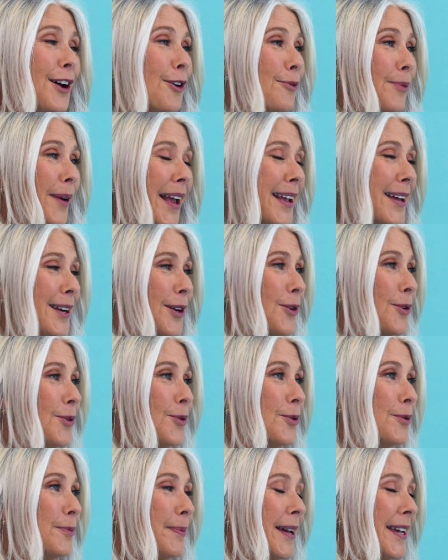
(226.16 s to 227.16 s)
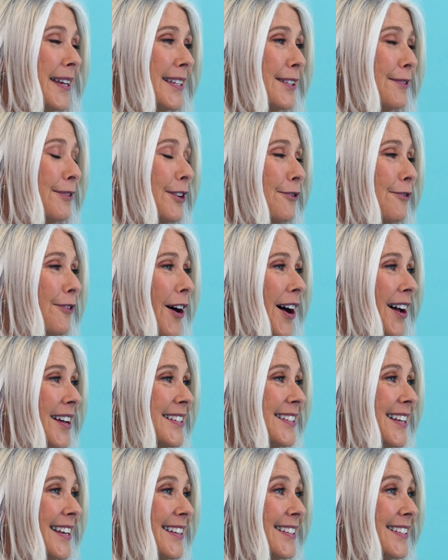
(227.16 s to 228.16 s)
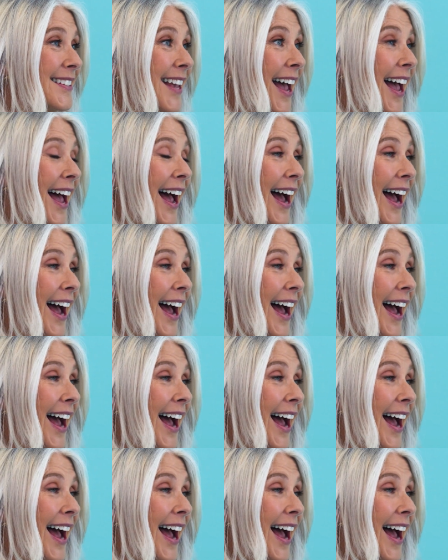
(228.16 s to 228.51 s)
I reckon a good piece of advice is